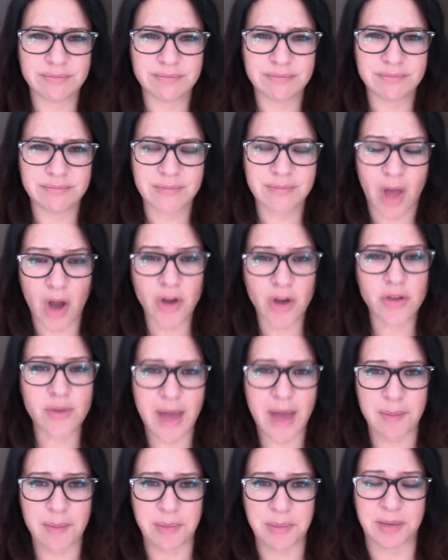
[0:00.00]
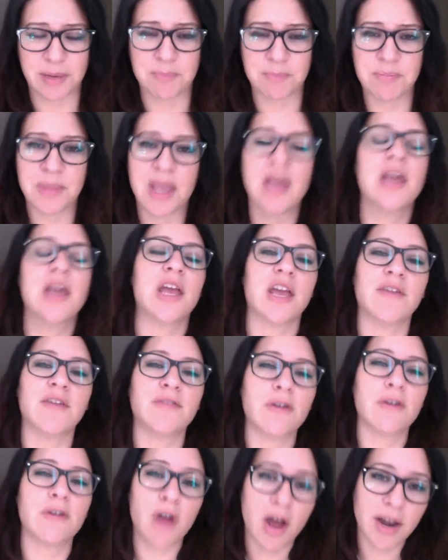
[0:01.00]
Are you happy? If you're
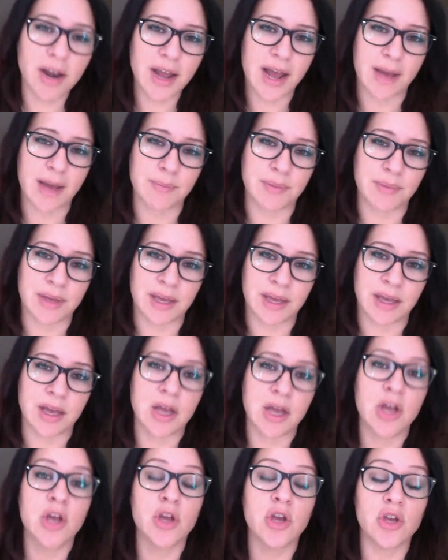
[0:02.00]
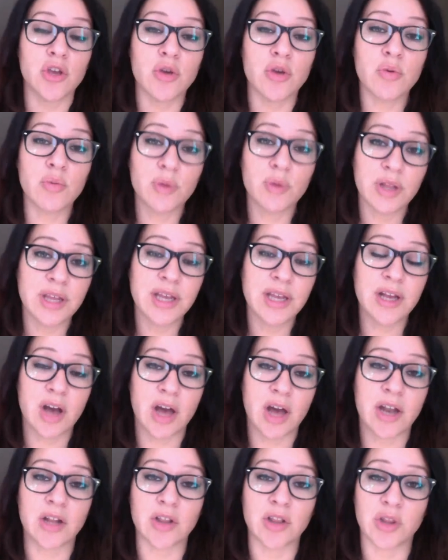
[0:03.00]
not happy, you really gotta
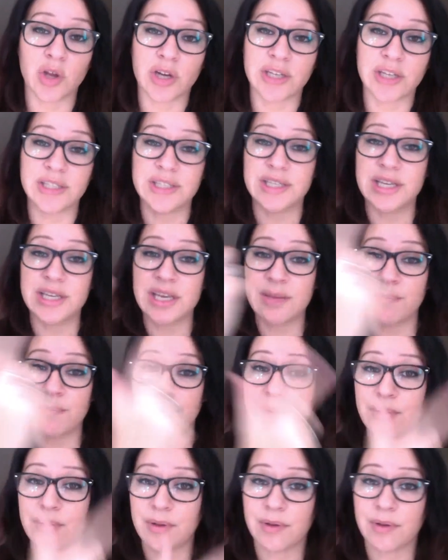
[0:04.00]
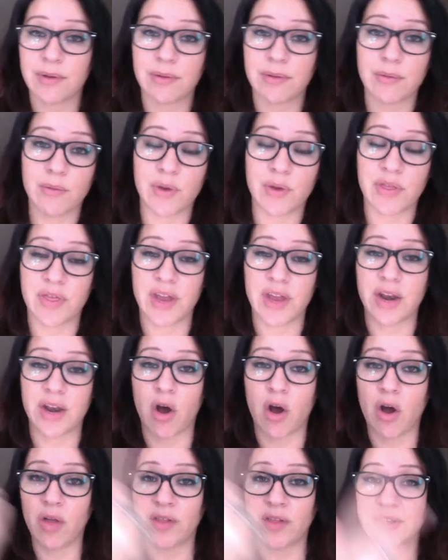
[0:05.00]
look deep within all
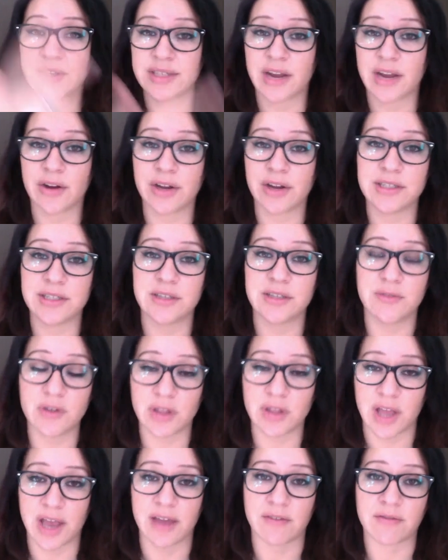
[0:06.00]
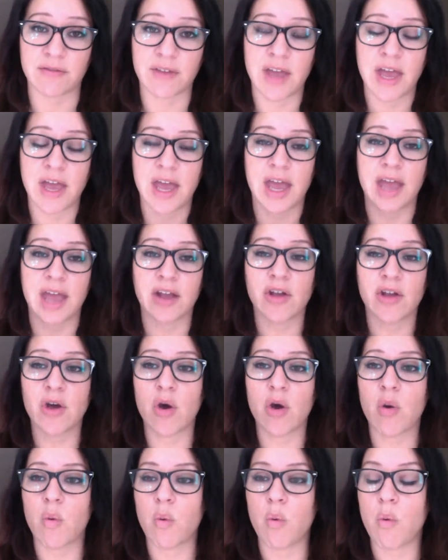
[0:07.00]
these areas of your life and
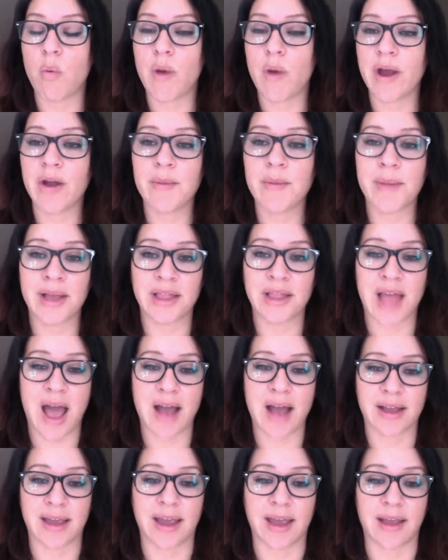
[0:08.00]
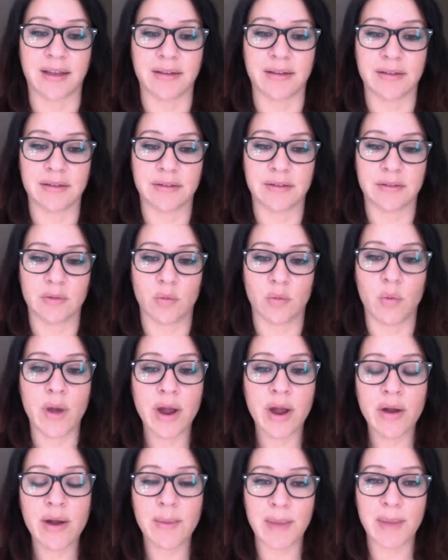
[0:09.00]
go, where am I lacking? Where
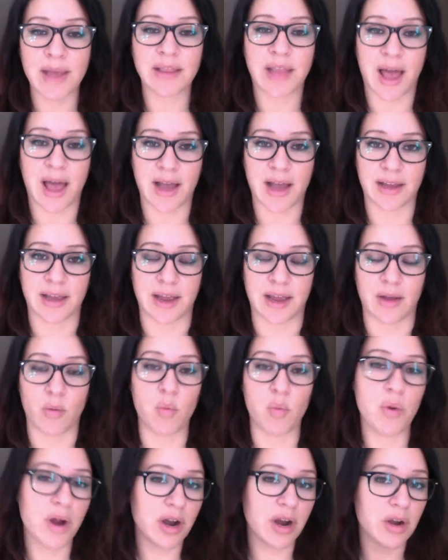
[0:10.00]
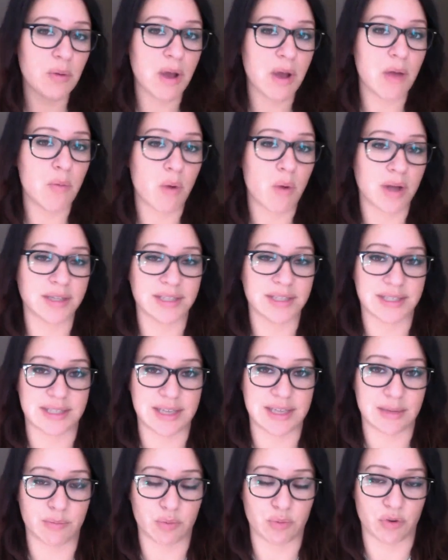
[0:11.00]
am I lacking? Where do I want to see
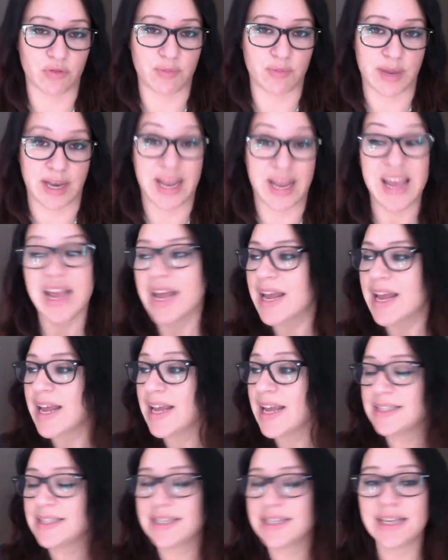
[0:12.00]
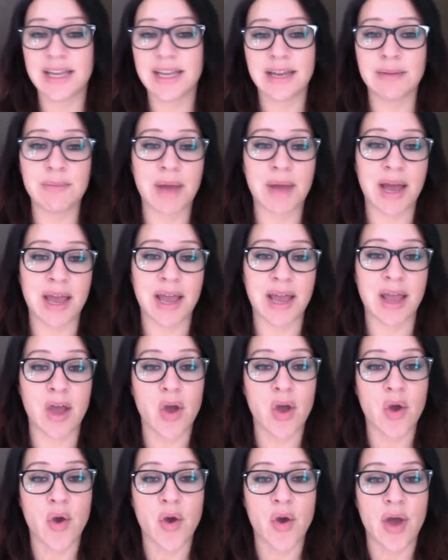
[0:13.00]
improvement? Is it in my
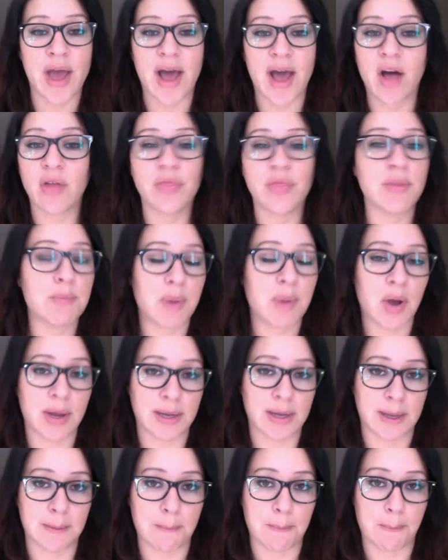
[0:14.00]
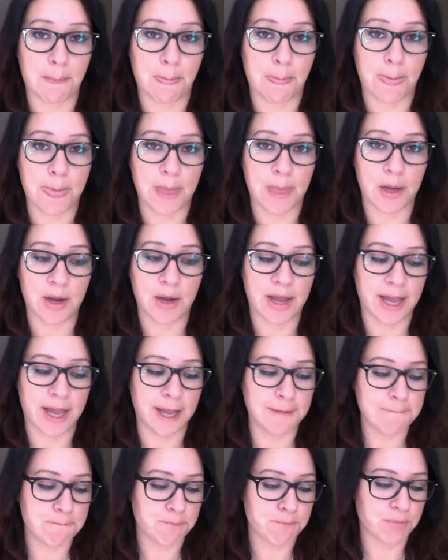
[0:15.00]
health and body? Okay,
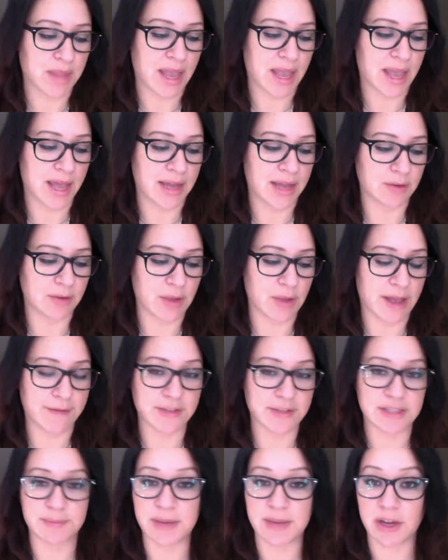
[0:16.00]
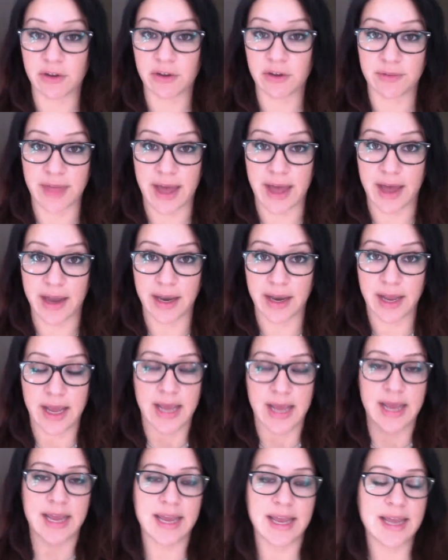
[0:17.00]
and we have a speaker for that.
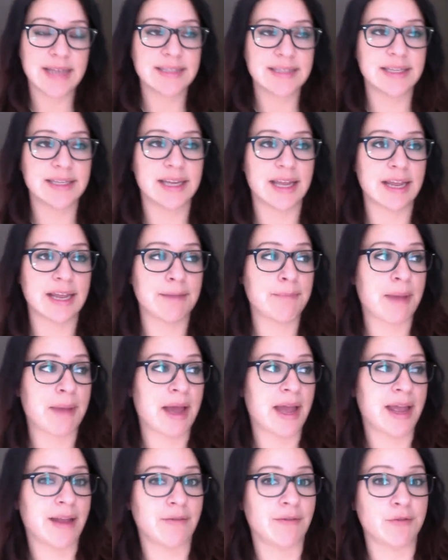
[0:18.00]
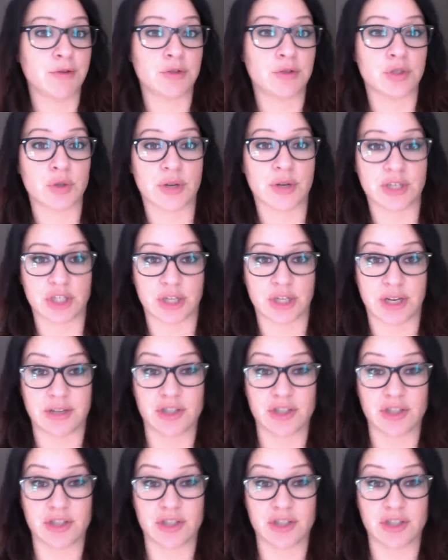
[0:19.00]
Is it in my nutrition?